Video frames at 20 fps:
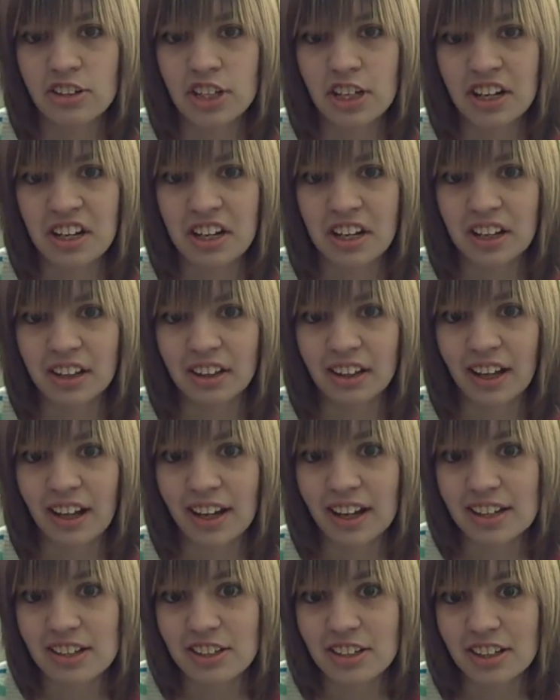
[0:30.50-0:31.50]

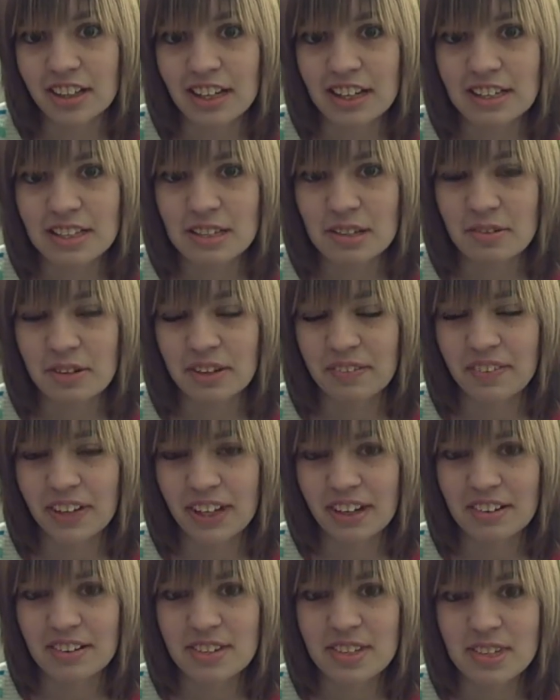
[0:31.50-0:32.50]
I guess she likes sewing
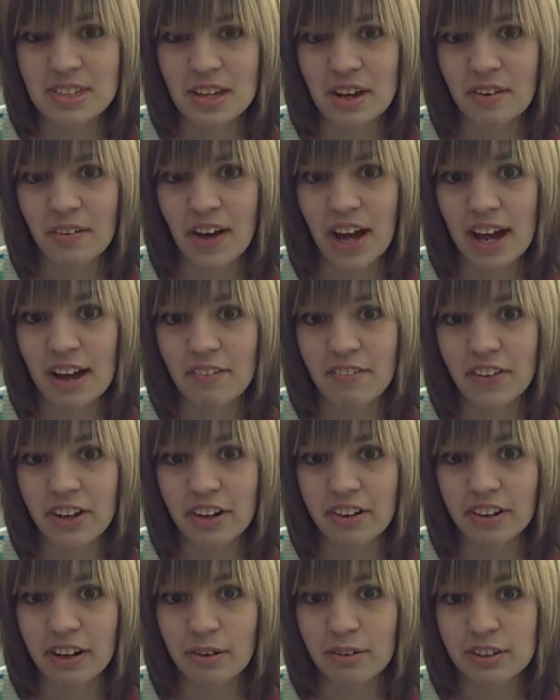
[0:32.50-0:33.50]
videos, so I
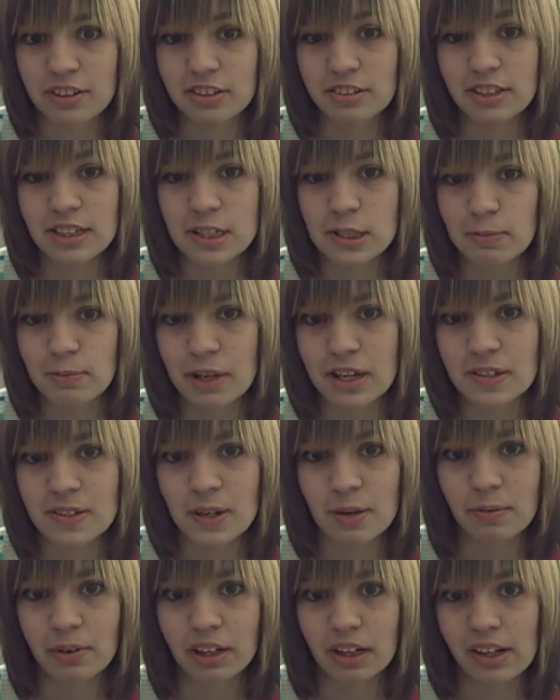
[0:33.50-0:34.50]
figured I would do this because
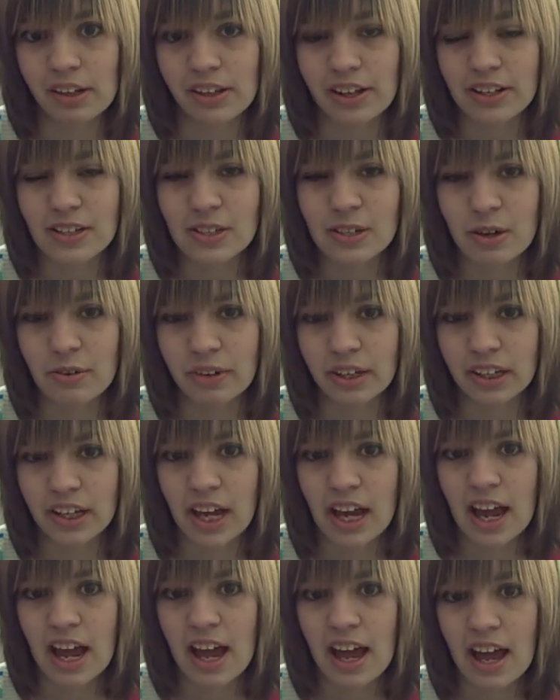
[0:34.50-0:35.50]
I really like sewing.
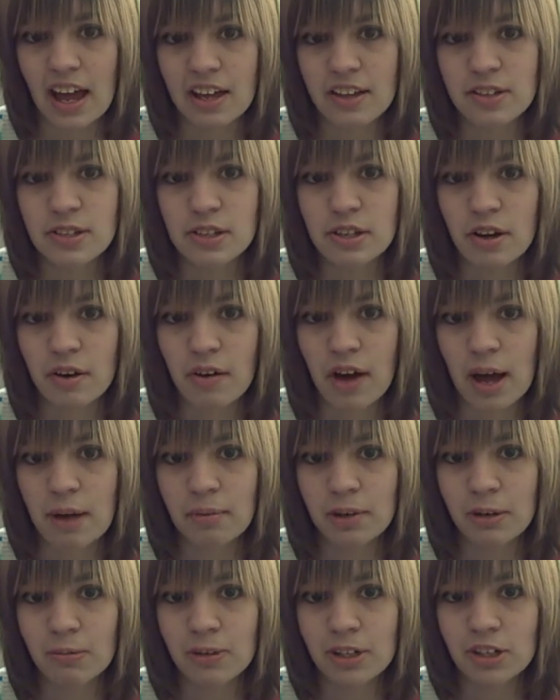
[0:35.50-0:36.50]
So I'm
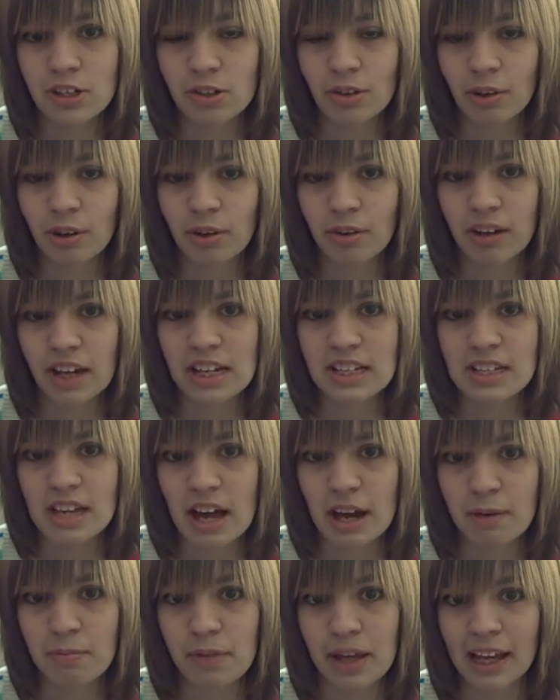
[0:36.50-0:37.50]
going to be showing you guys
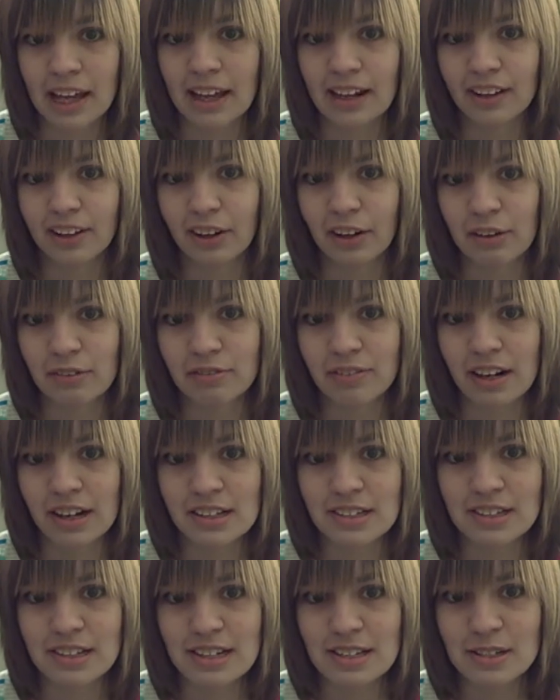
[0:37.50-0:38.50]
how to make a little
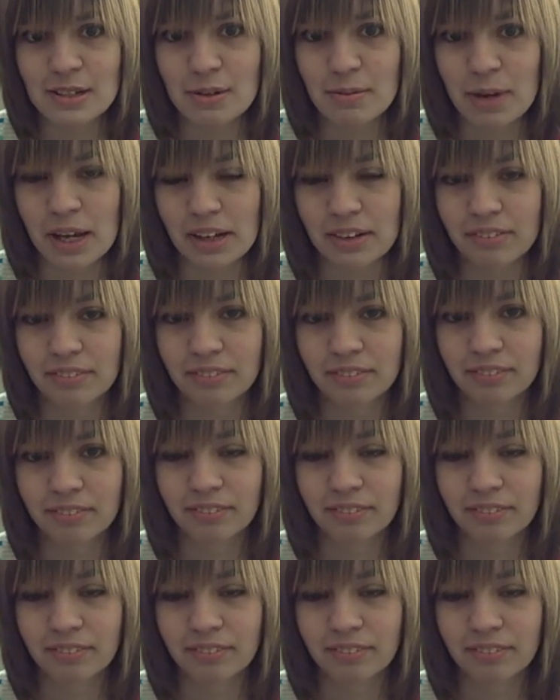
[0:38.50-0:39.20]
frosty snowman.